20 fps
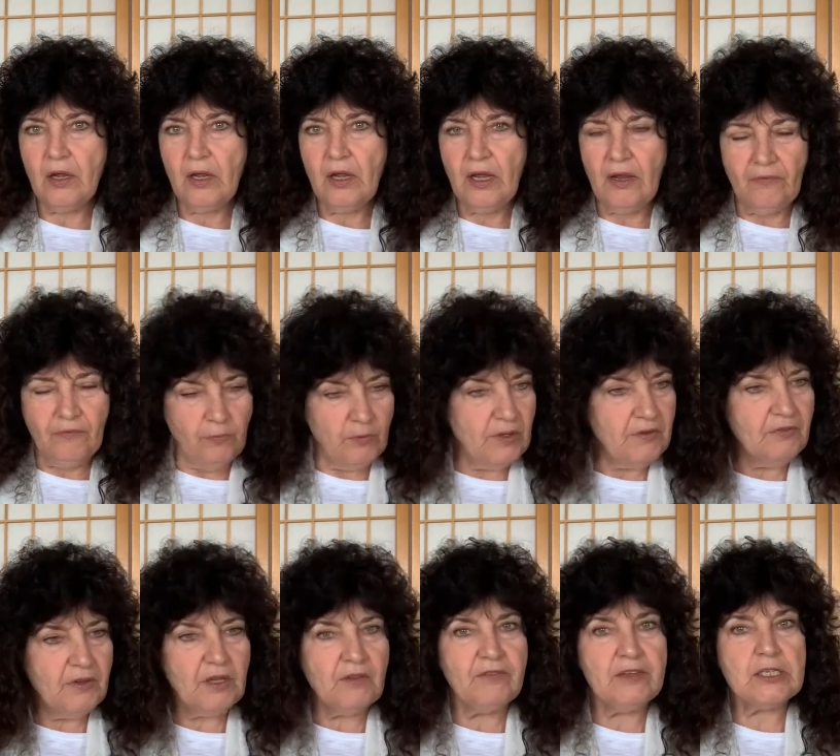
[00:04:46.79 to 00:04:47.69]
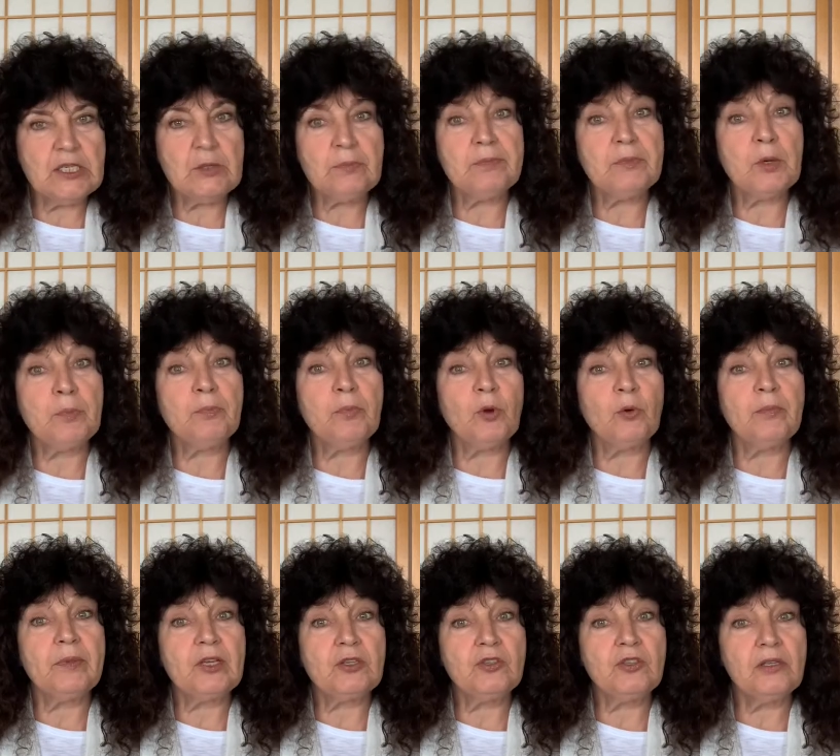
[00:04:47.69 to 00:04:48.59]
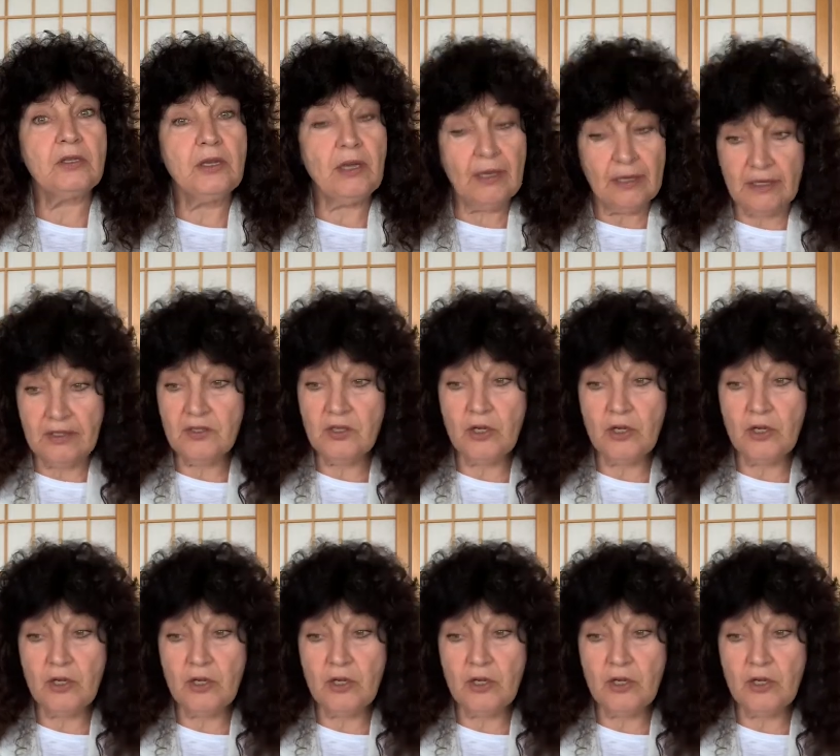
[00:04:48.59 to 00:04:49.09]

If we've given him the permission, he's